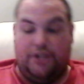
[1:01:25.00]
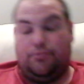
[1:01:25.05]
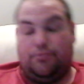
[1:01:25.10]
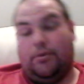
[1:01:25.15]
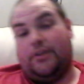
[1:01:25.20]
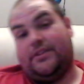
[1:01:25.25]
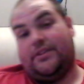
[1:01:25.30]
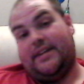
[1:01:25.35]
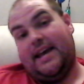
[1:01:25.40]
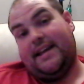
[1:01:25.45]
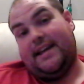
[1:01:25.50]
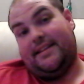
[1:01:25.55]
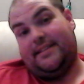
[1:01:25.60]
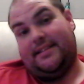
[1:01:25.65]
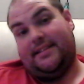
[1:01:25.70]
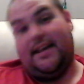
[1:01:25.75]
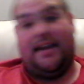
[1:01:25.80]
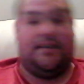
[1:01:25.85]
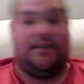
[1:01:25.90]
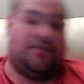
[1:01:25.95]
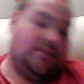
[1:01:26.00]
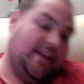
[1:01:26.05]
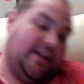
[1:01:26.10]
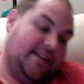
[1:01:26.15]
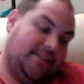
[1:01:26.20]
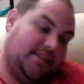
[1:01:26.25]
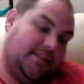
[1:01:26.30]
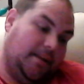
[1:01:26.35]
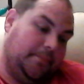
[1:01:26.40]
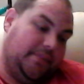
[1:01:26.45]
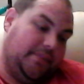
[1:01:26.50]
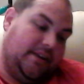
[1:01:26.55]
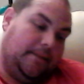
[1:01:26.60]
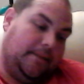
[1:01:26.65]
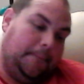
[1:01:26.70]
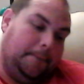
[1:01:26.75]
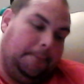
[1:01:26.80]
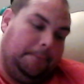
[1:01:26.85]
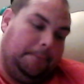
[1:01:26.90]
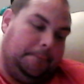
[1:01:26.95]
But it's worth 10 cents, so that's
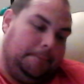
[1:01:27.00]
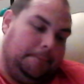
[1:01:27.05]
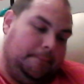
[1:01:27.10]
something.